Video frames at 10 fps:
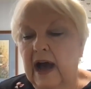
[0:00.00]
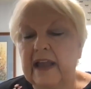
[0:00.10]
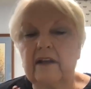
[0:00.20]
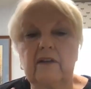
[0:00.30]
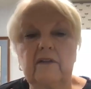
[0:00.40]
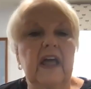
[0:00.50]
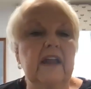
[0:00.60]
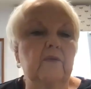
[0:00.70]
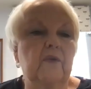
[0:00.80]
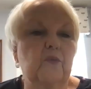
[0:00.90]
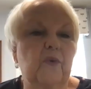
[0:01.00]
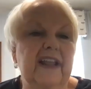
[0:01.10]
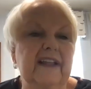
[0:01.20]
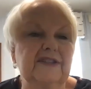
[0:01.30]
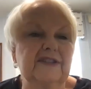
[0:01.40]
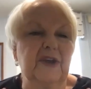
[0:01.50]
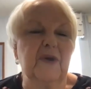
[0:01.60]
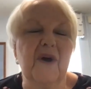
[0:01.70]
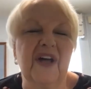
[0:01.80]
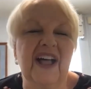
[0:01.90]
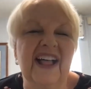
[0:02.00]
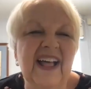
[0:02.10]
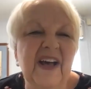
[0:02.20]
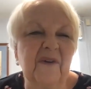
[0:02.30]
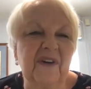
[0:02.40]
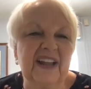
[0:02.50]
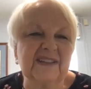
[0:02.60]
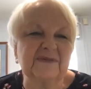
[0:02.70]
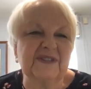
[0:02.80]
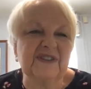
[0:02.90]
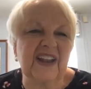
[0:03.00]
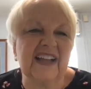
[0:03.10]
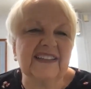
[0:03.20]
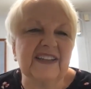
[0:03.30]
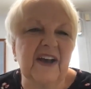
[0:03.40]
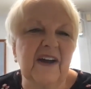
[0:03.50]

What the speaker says: I don't, what else what else would you like to know?